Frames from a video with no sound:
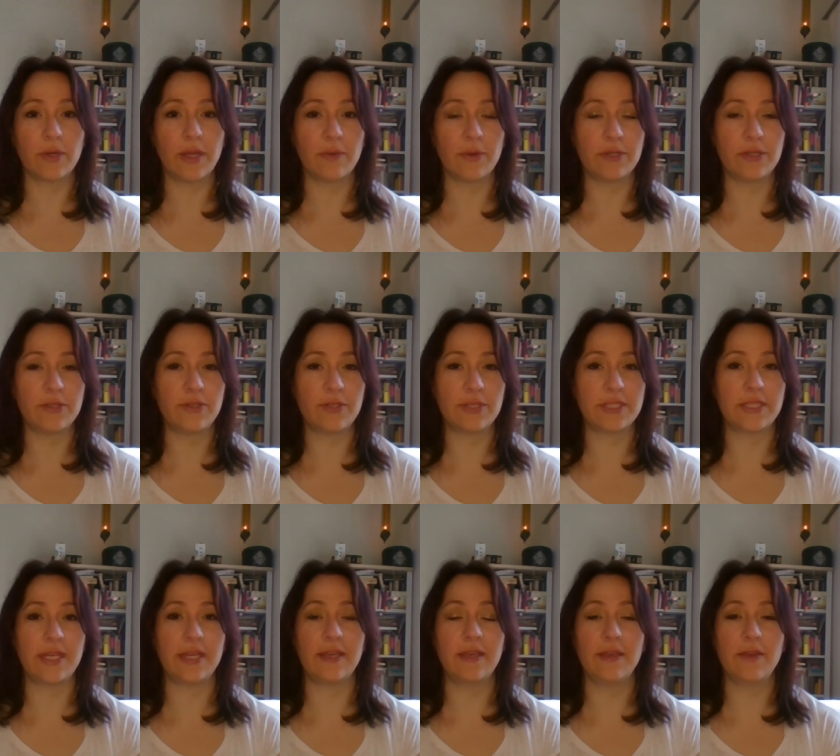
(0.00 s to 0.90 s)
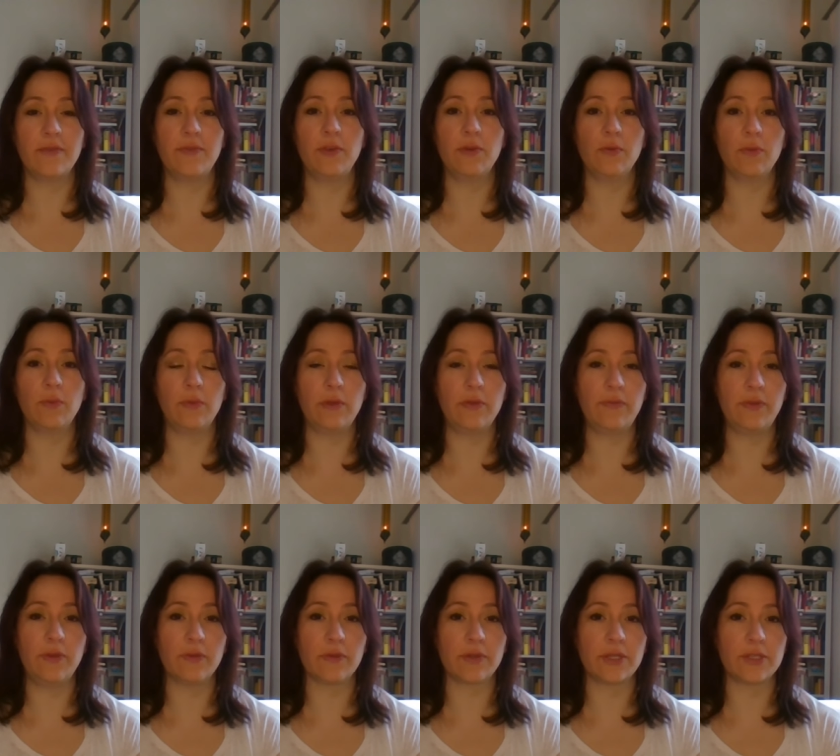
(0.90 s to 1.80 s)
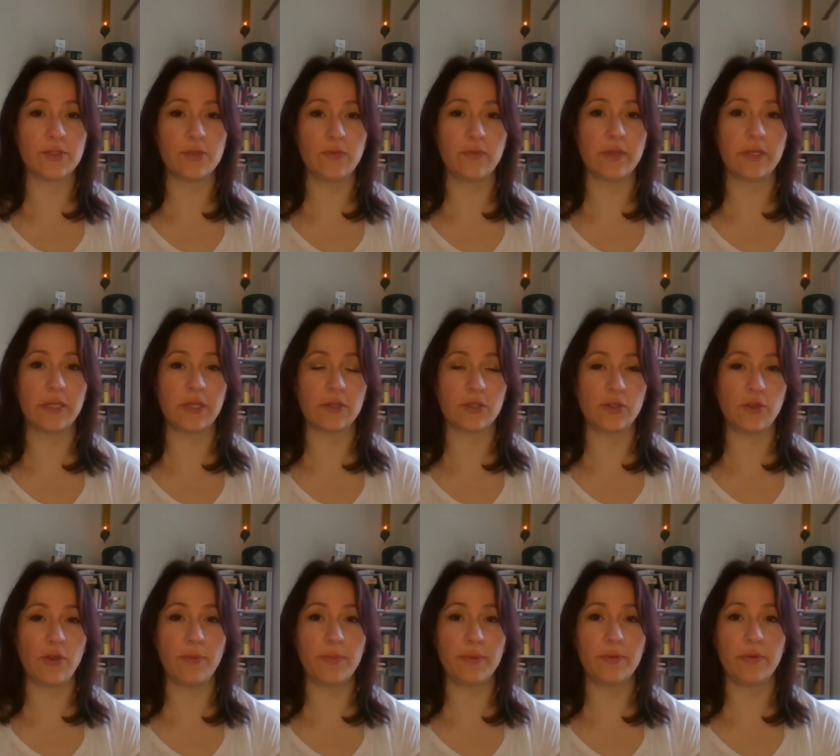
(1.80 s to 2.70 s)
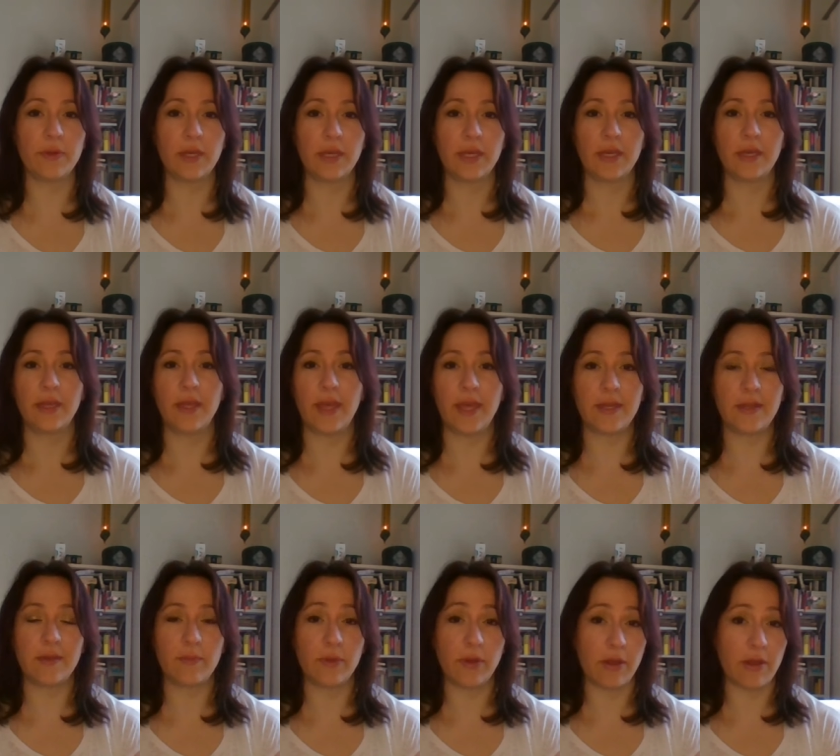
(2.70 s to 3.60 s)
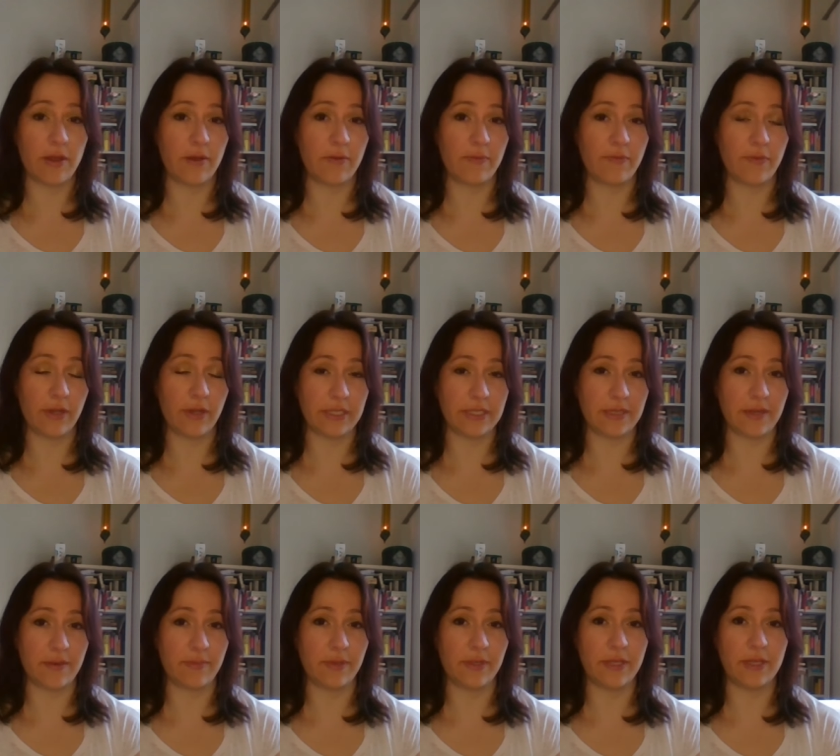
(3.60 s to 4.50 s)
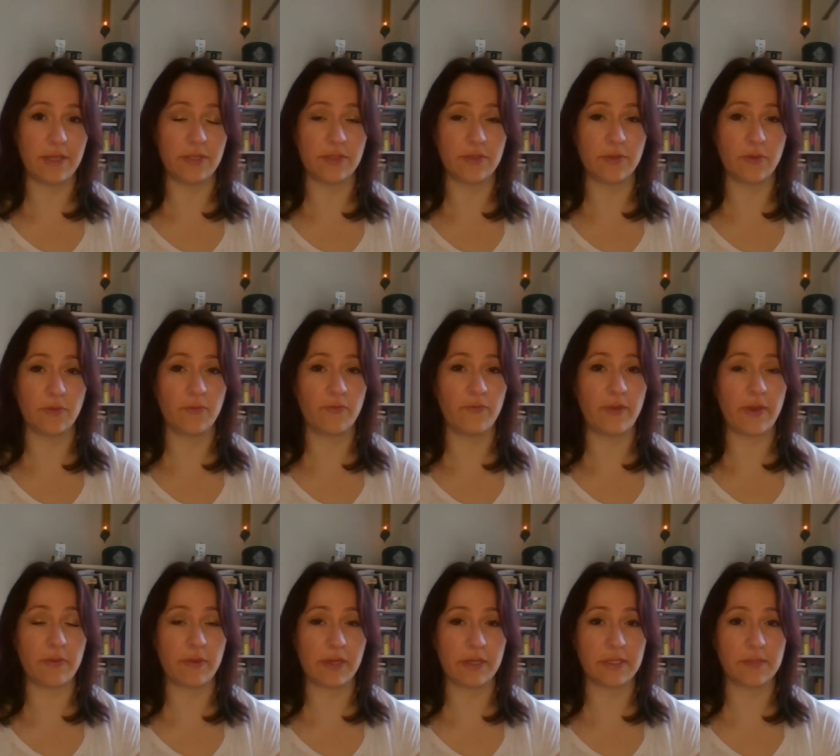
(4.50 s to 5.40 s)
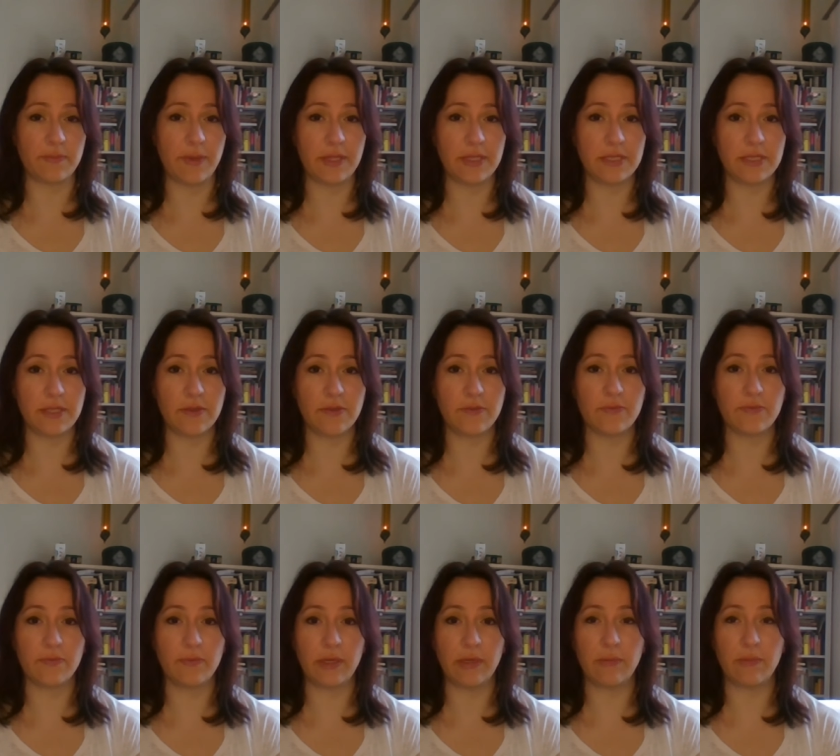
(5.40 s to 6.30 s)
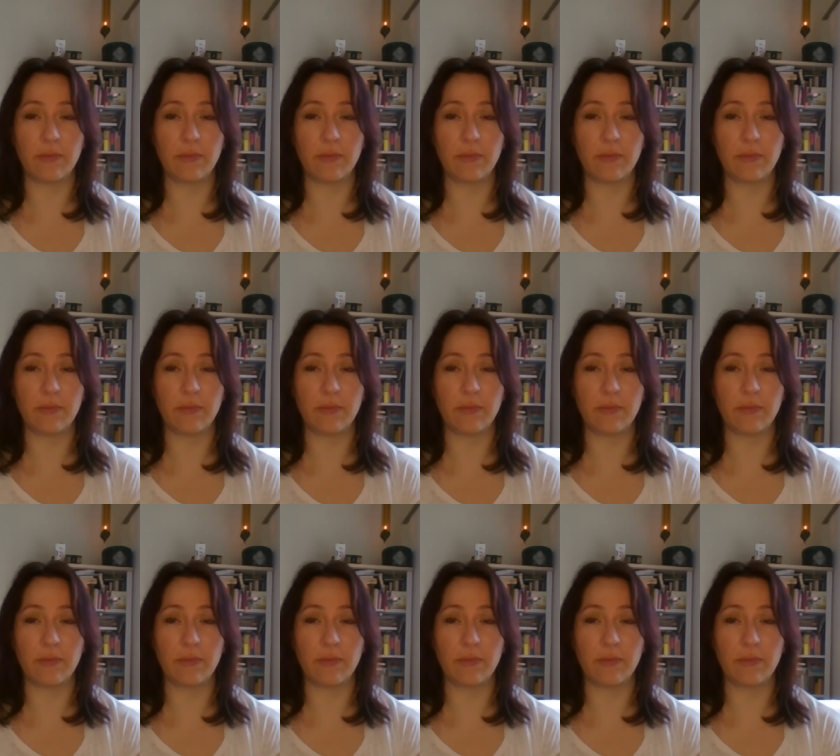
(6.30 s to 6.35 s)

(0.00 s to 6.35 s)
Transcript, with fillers: what I wanted to say, if you're in a souvenir shop, Edinburgh, for example, is very expensive.